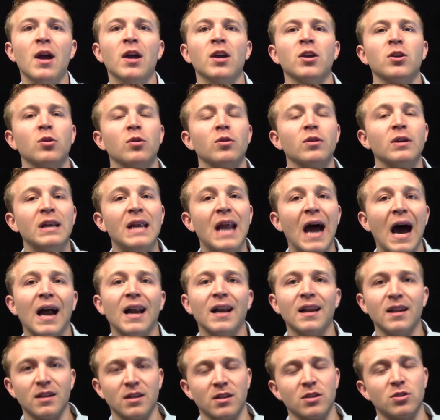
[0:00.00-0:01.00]
You're not
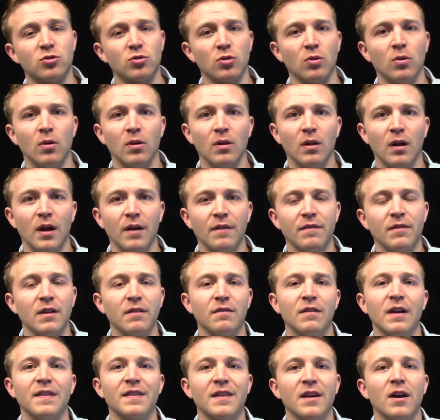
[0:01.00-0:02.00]
in control of the
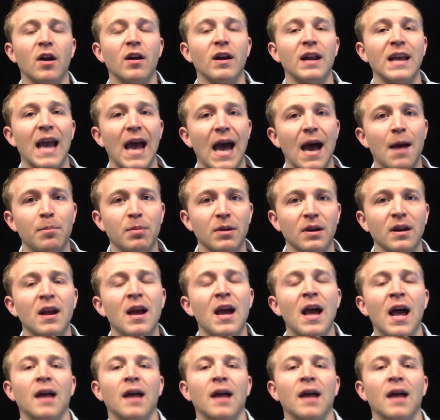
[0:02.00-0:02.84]
event that already happened.